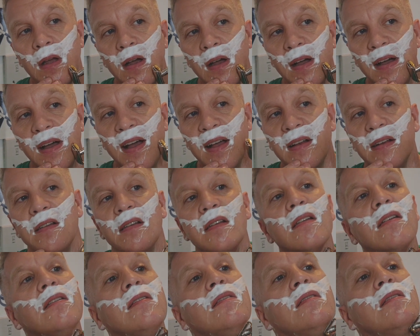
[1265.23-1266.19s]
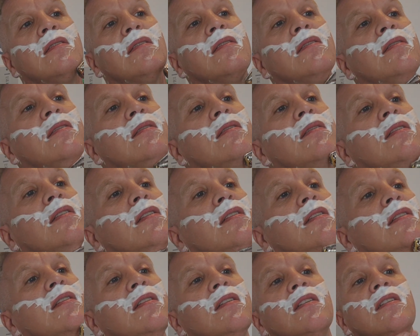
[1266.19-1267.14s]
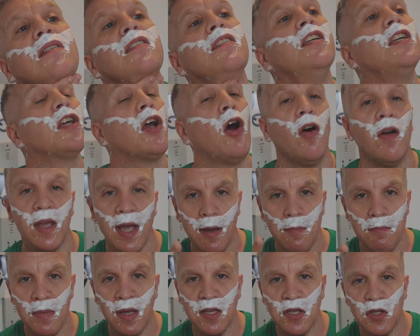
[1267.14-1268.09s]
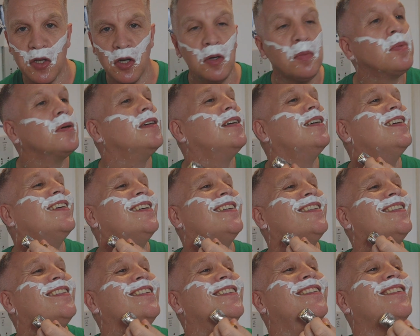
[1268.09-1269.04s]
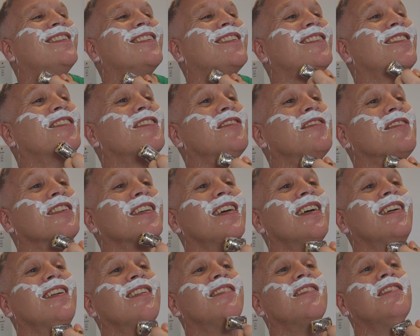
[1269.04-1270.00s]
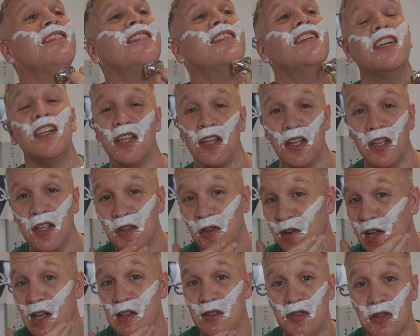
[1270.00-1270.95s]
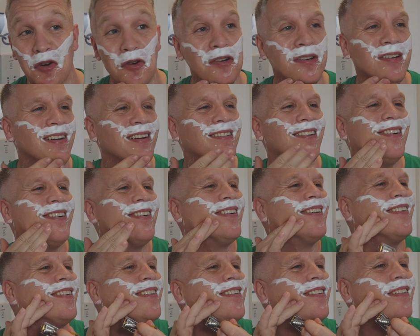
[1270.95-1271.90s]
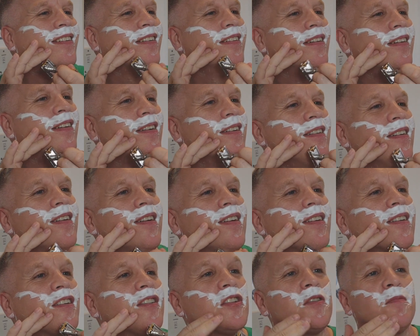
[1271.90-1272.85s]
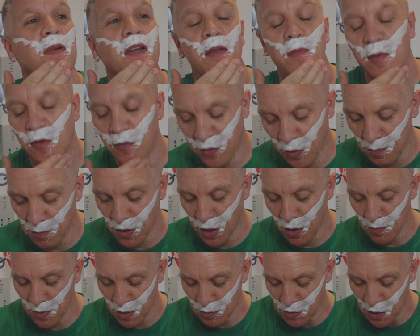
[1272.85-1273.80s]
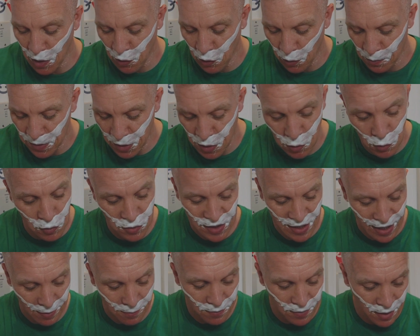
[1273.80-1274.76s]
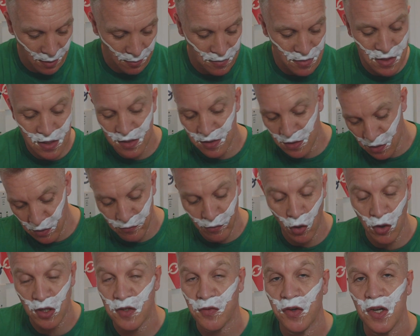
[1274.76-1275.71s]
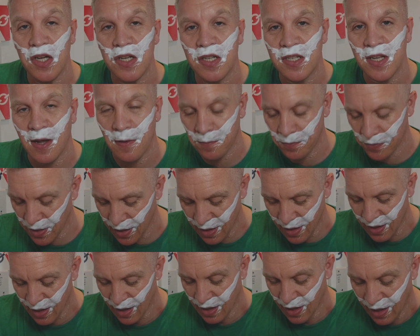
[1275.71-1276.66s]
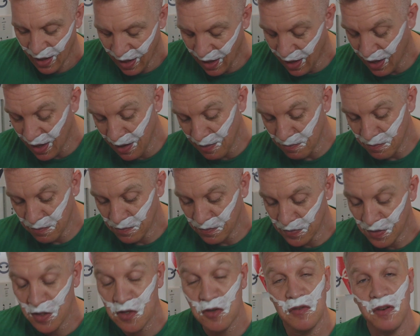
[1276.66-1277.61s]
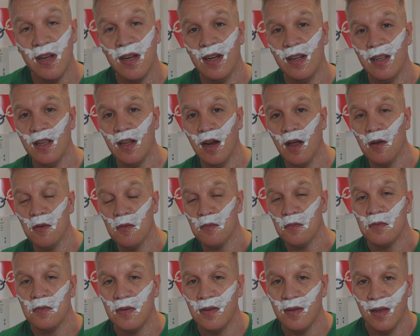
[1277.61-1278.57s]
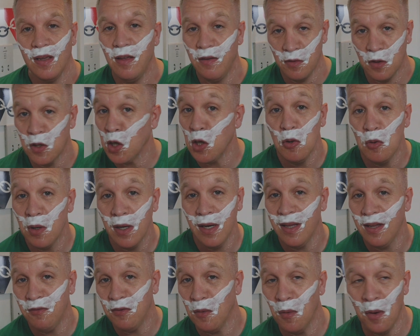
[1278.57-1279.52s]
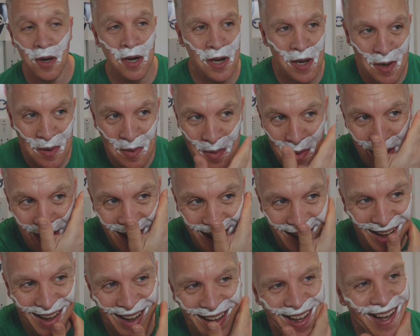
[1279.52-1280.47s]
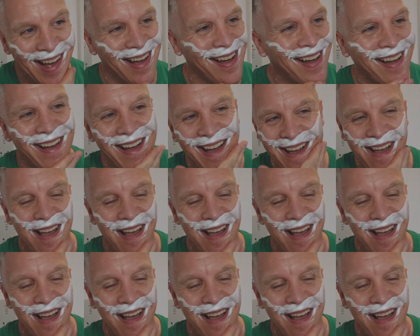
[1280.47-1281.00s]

And you can't get them mixed up because you'll get done. Because people from Birmingham don't like to be called Yam Yams, and vice versa. It's really, you know, Google it if you want to.